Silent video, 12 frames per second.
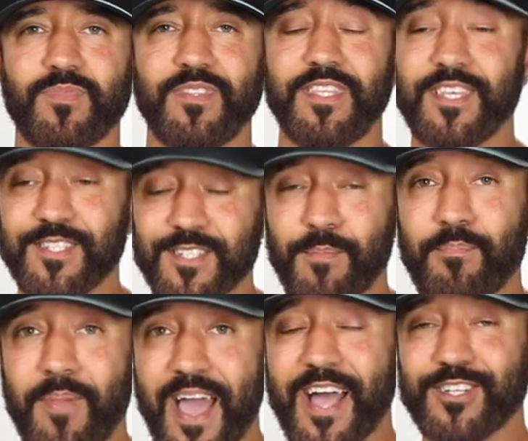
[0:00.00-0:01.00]
This is a
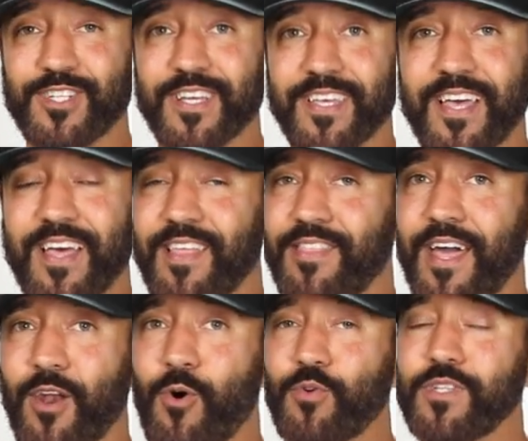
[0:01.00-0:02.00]
magic
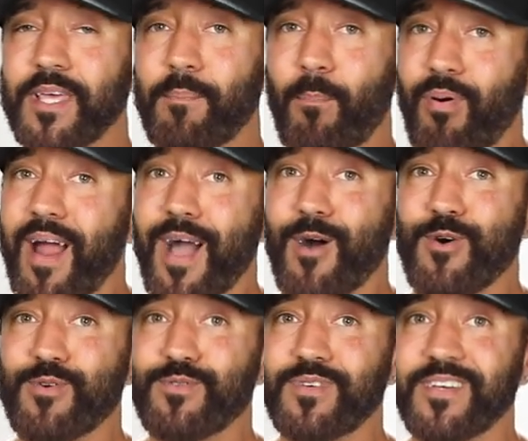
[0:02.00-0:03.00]
that only
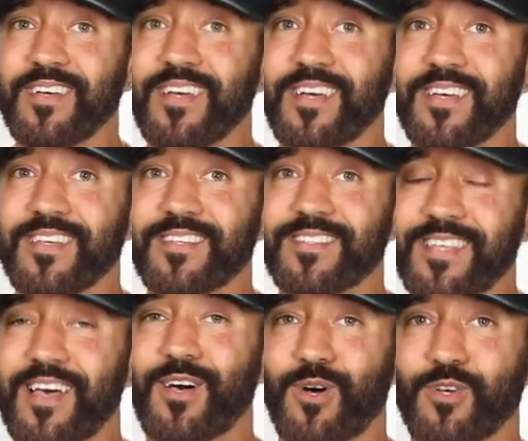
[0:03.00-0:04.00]
brown
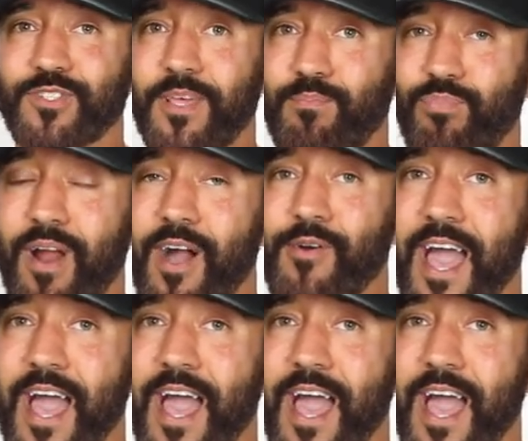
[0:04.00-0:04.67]
cells, that brown